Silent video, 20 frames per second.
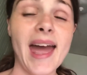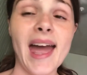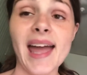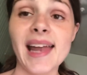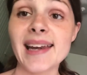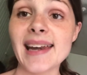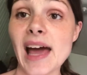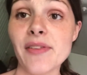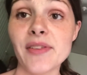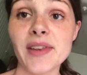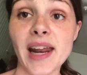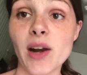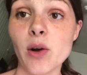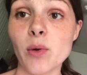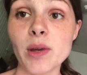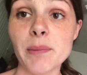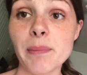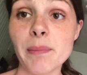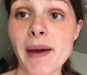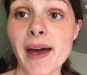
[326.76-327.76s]
And now that I
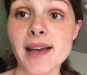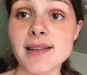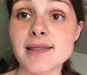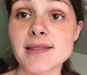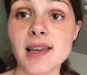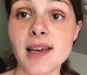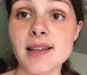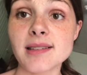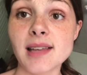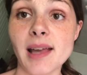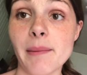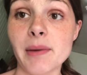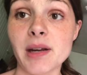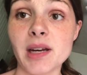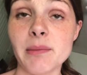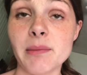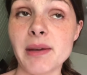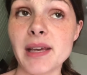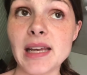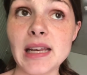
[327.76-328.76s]
don't eat past 6, I'm
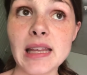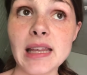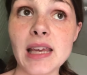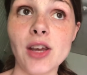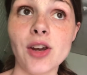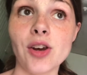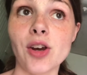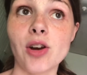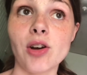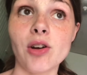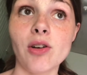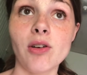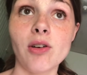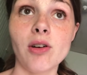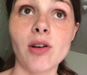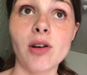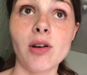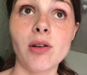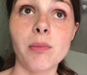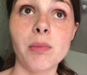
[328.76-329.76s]
gonna be eating here
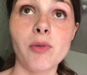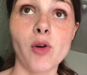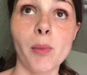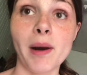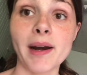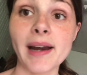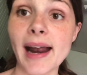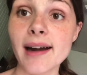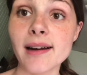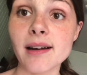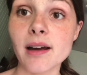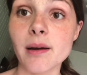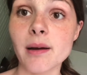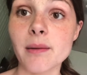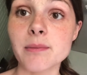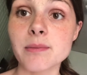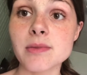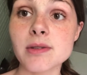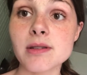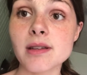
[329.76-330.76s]
before my dad
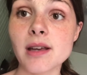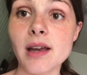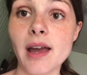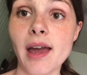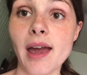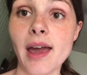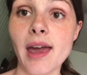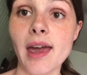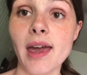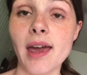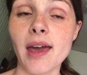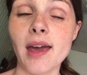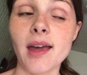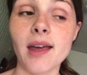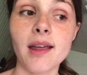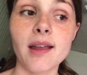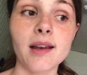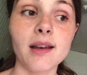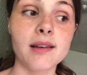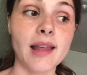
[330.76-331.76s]
comes,
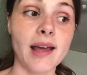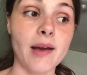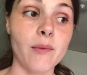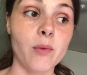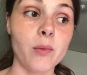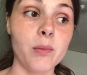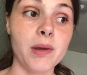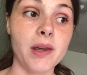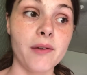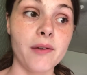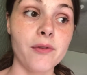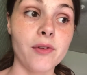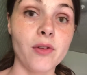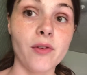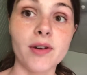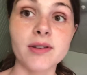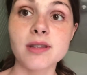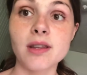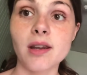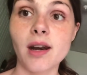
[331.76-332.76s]
and that will be it for the
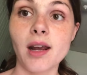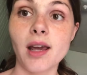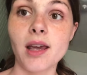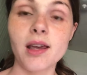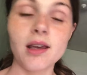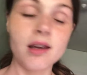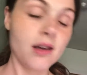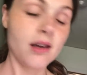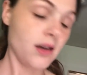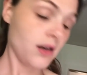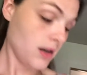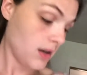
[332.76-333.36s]
rest of the night.